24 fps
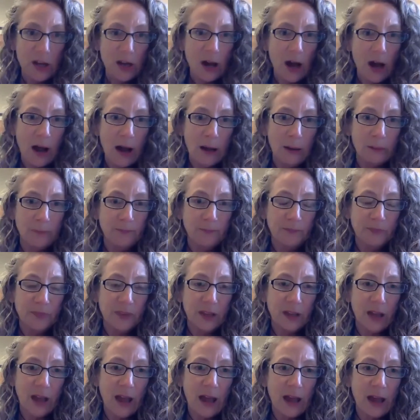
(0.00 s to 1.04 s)

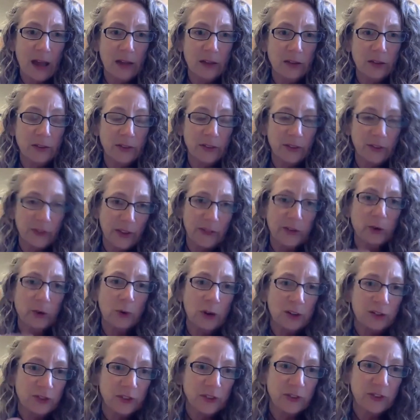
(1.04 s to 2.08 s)
And this other
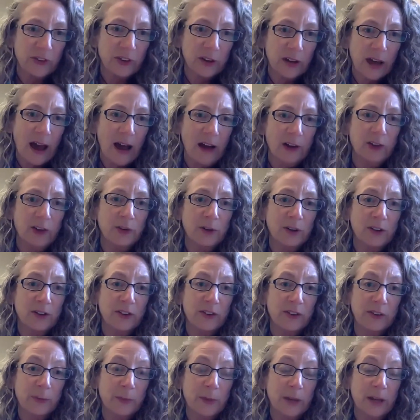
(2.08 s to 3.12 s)
question said, how do you
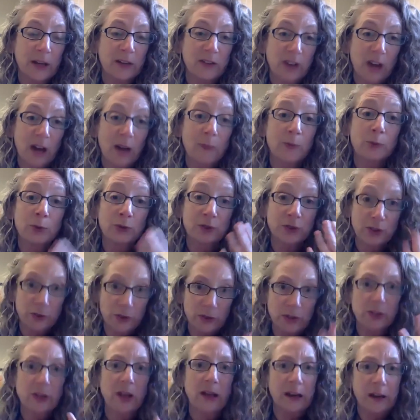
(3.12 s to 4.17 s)
anticipate Dobbs, which is
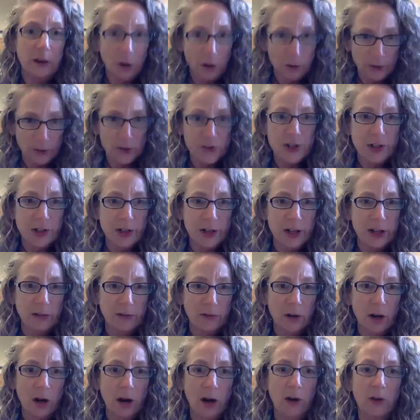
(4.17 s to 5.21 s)
like overturning
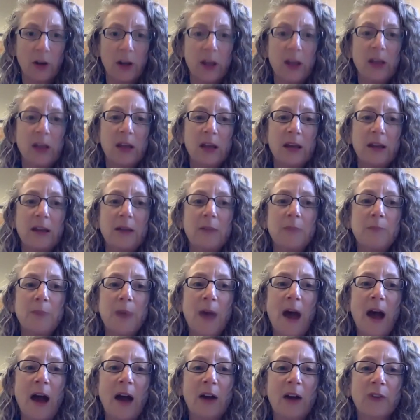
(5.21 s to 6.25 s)
Roe,
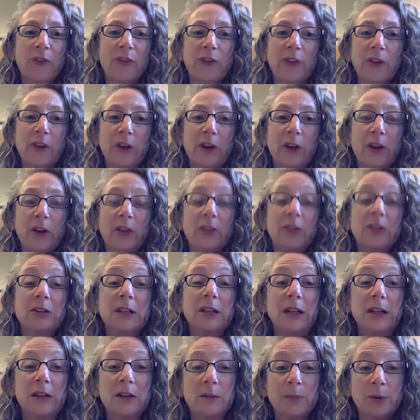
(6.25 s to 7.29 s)
impacts the
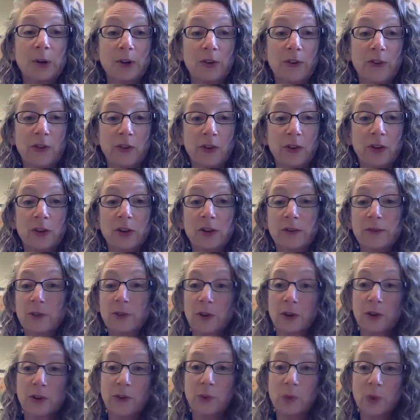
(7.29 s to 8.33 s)
legal personhood of
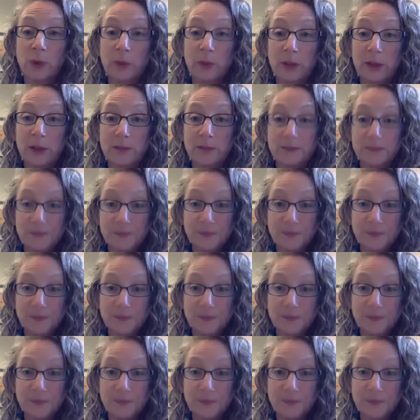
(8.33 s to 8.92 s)
girls and women?